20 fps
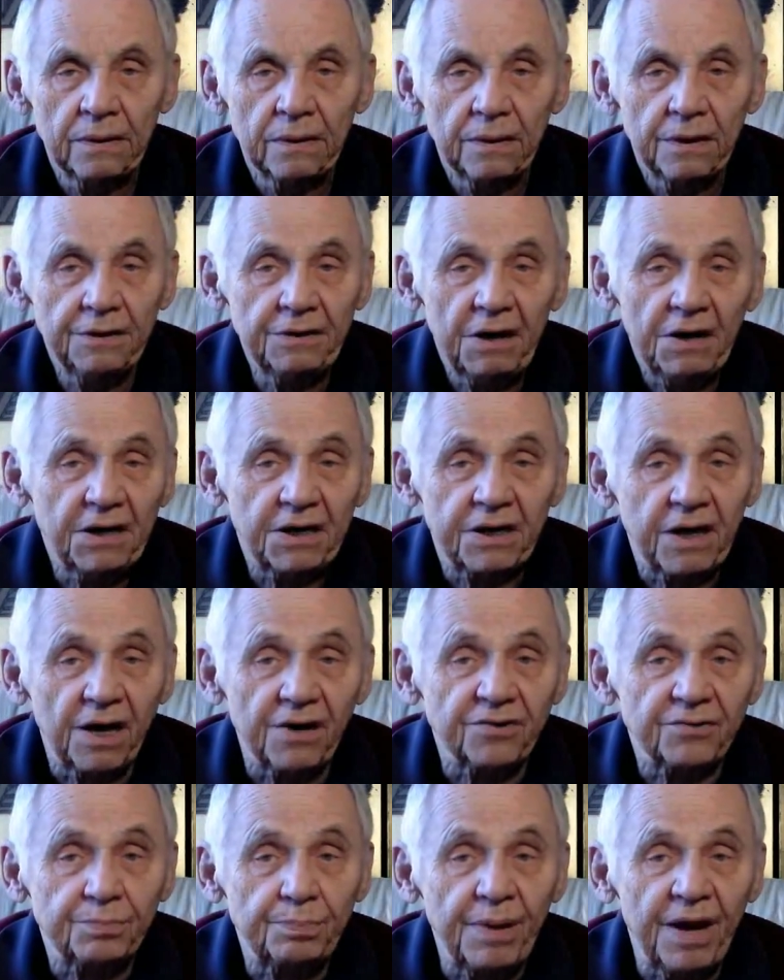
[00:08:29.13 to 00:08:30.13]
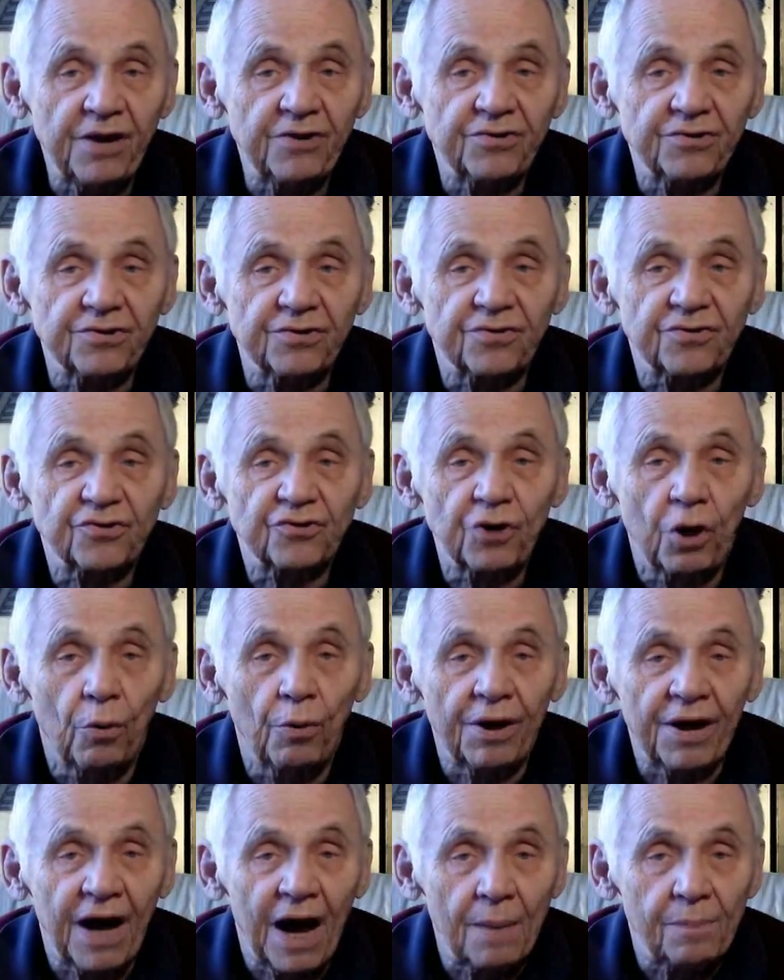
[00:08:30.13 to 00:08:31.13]
In any case, patients
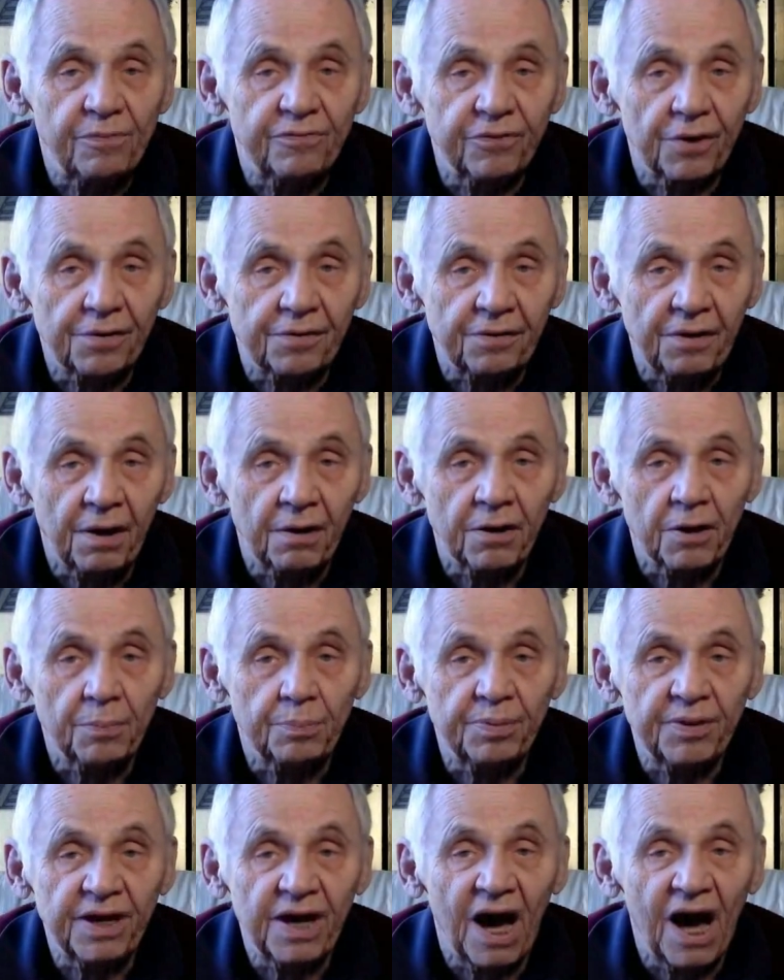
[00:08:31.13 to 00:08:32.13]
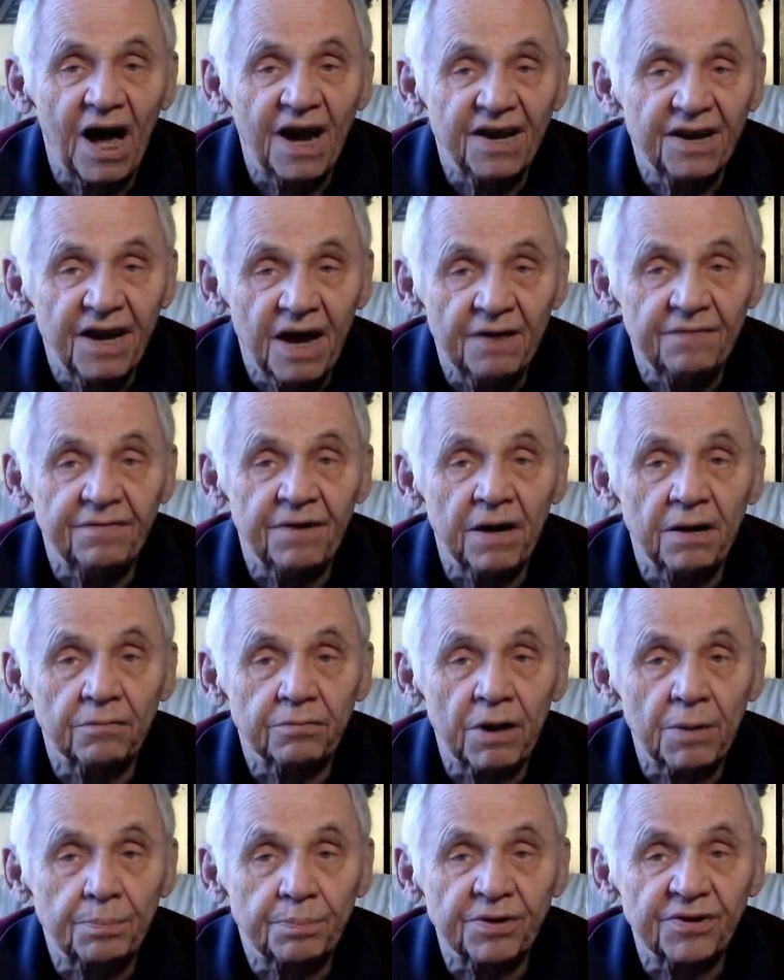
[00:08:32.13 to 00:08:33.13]
showing up for therapy are never
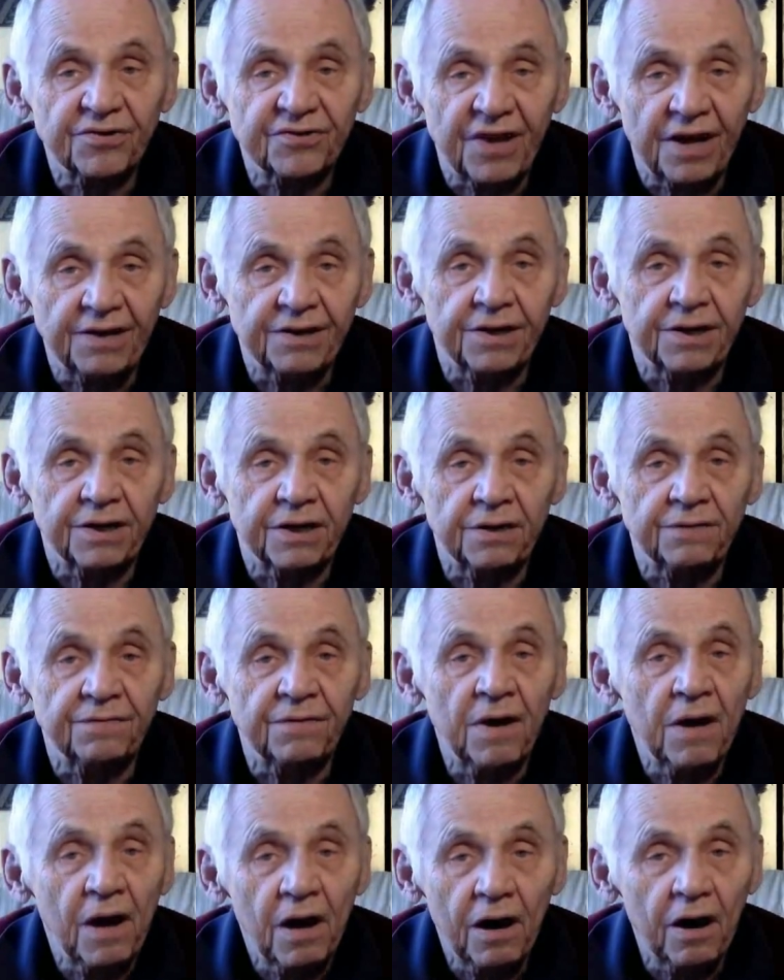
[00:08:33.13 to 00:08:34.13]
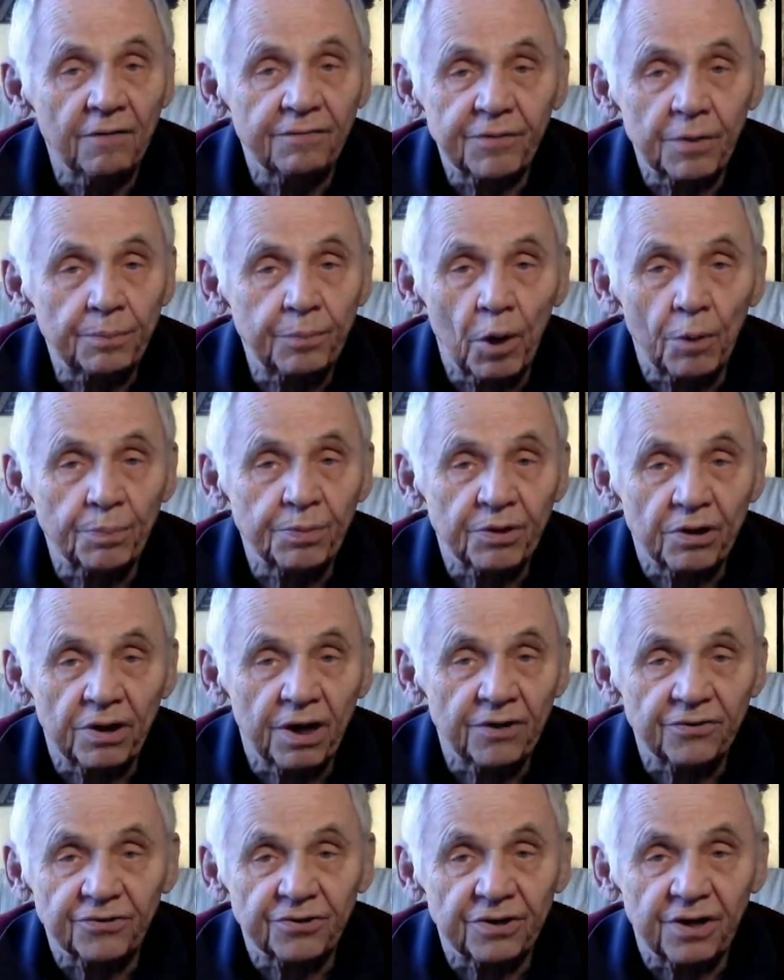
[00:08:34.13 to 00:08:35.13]
representative of the
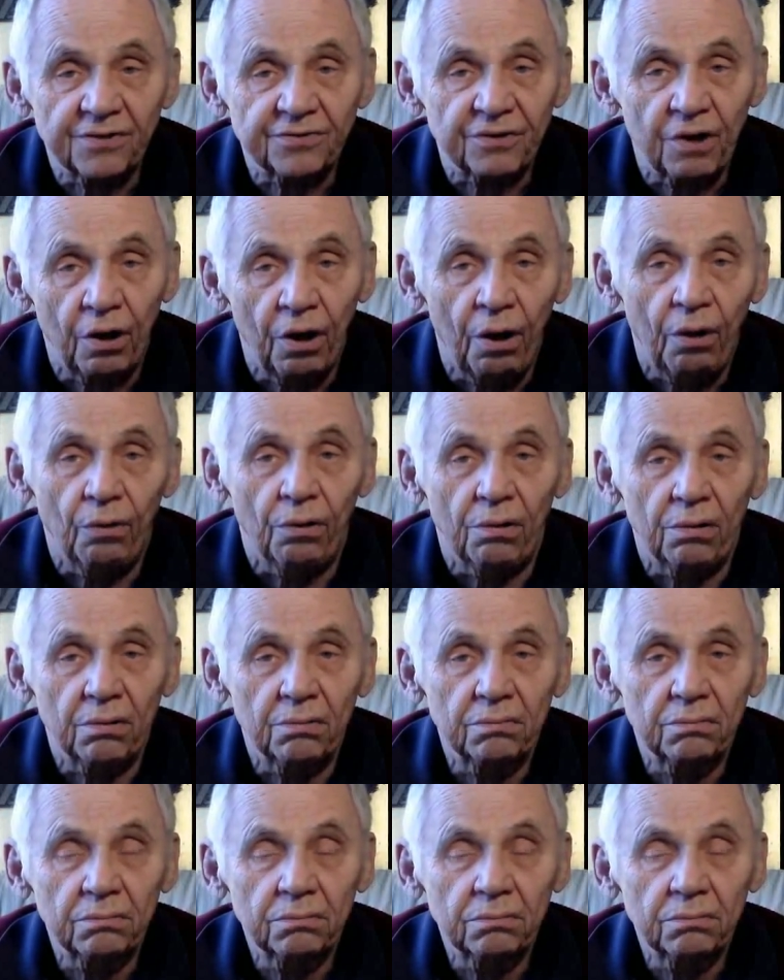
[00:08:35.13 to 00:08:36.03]
population as a whole.